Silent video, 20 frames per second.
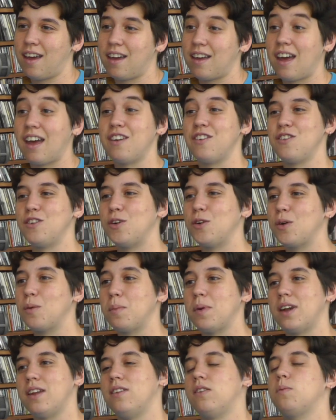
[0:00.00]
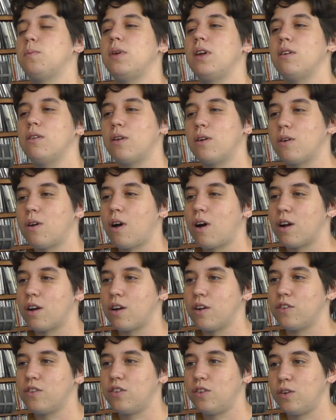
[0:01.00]
at Duke, but it's been a little
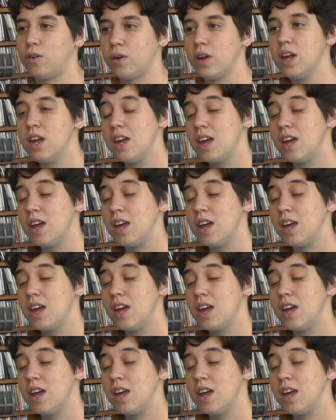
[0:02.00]
harder to